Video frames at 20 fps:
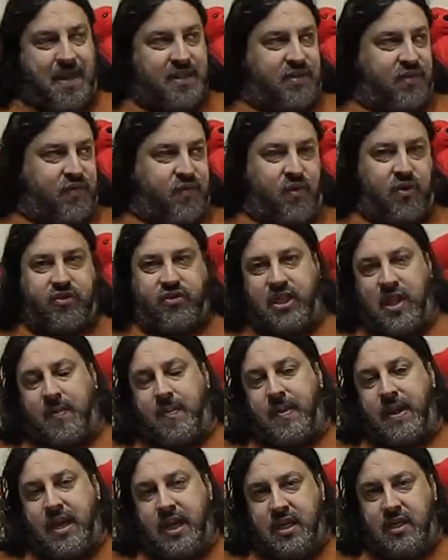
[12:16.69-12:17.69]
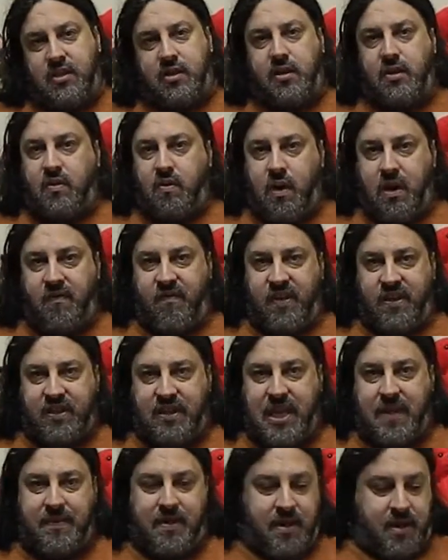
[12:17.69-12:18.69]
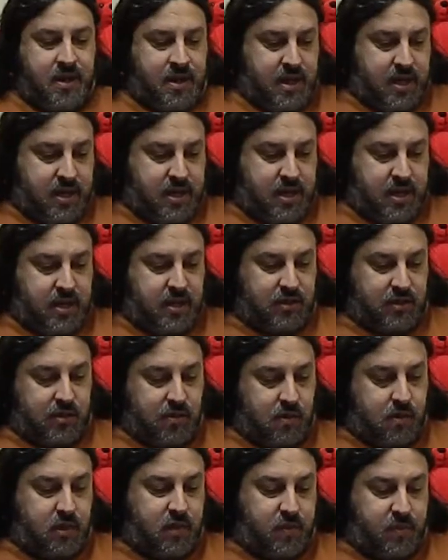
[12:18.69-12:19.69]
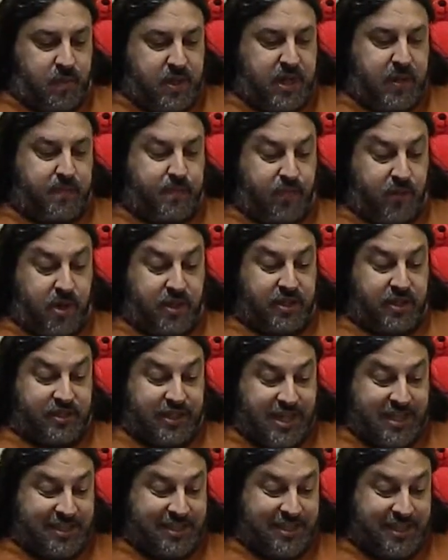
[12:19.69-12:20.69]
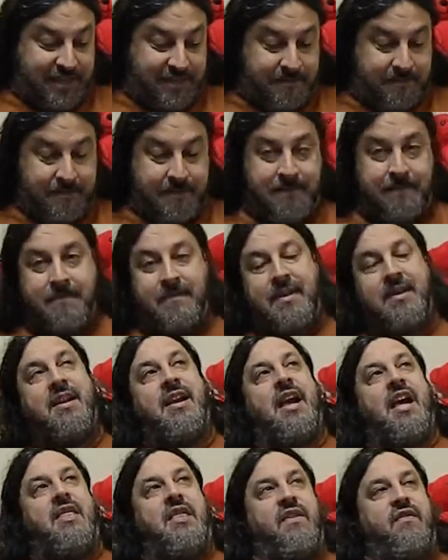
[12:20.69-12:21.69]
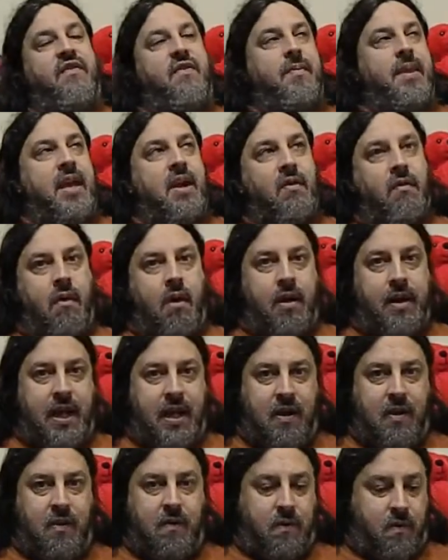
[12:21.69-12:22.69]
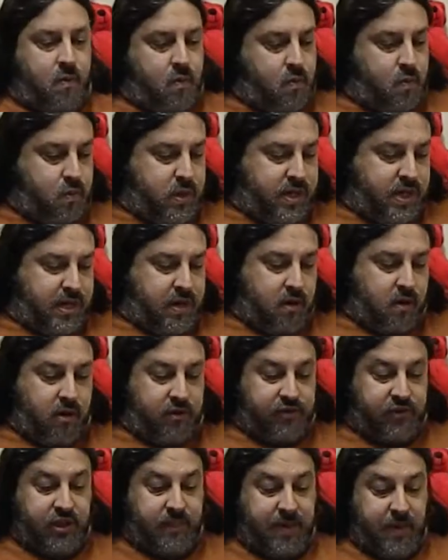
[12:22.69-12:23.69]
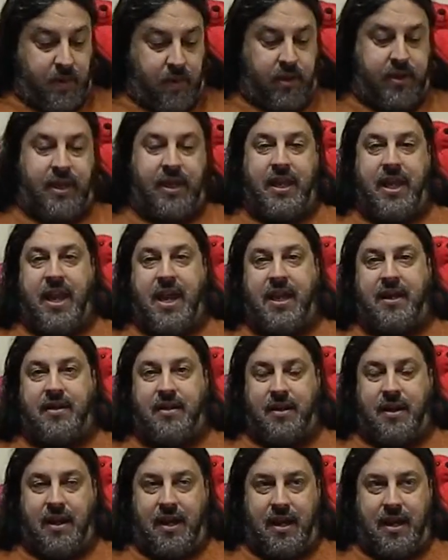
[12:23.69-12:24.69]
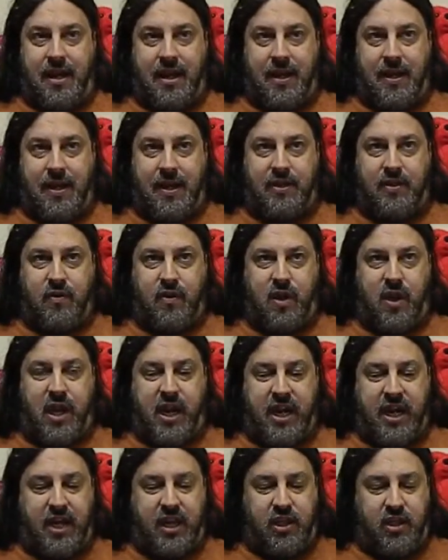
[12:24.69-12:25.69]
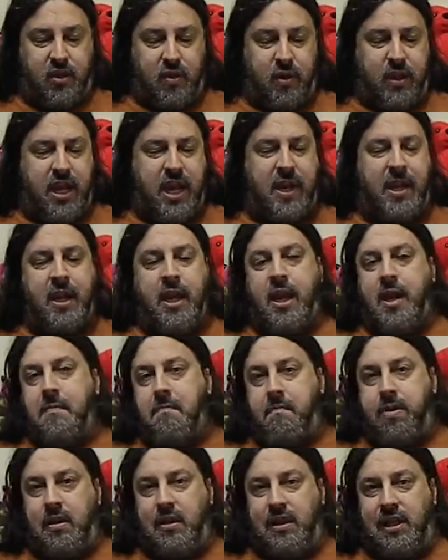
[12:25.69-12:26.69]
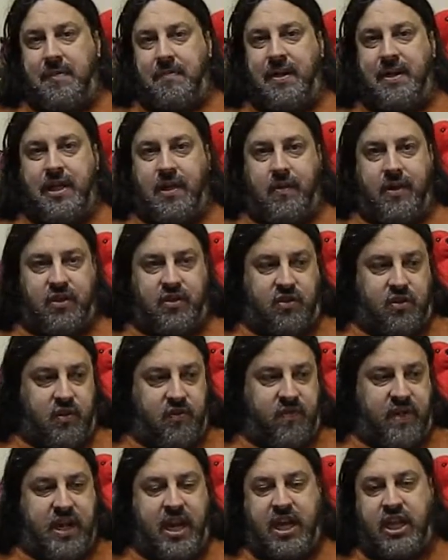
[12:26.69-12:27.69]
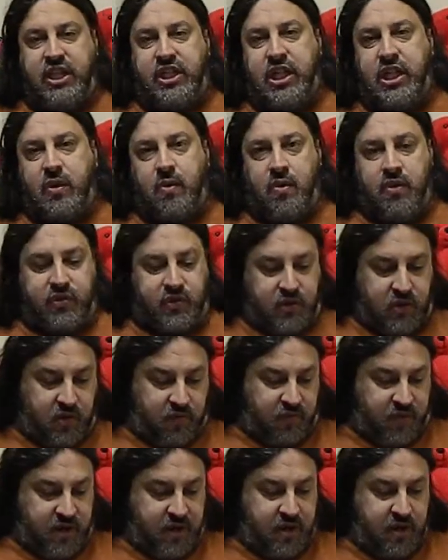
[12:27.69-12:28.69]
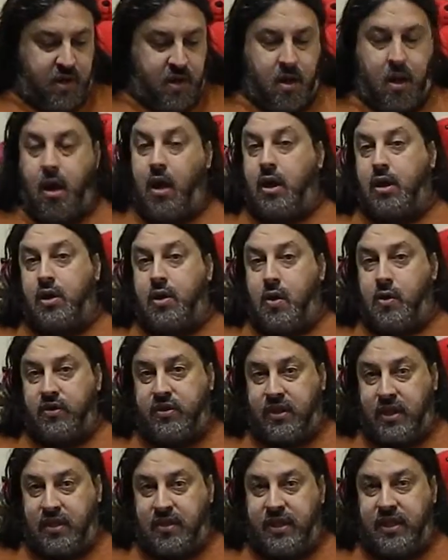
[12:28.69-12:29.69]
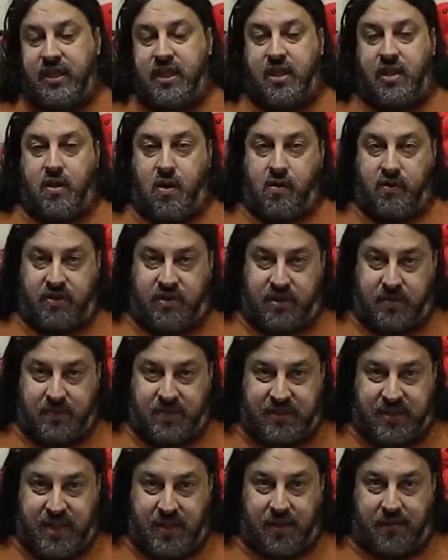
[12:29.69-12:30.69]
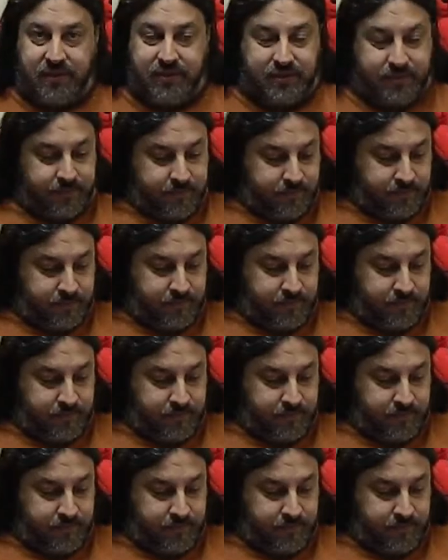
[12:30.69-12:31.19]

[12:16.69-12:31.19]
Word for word: That's the first step into the quantum physics lab. Is going to be Project Tesla. And then from there on out, we are also going to be looking at uh, a do, a, doing a preliminary survey, a general survey on ghost hunting and ghosts themselves.